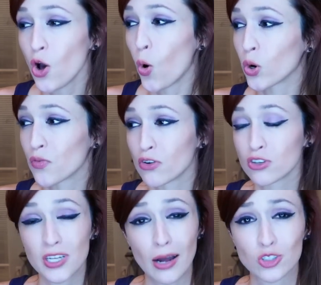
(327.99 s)
or if they're
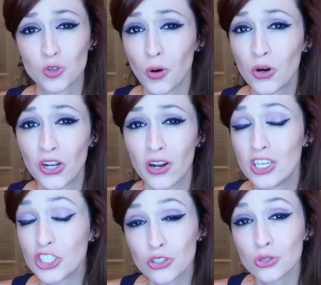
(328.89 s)
just outspoken on
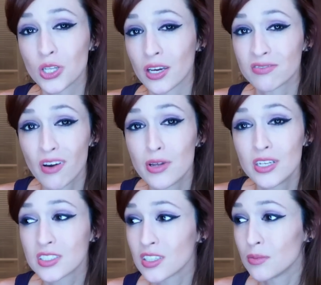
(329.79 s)
issues like
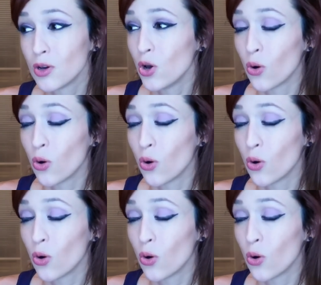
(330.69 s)
feminism,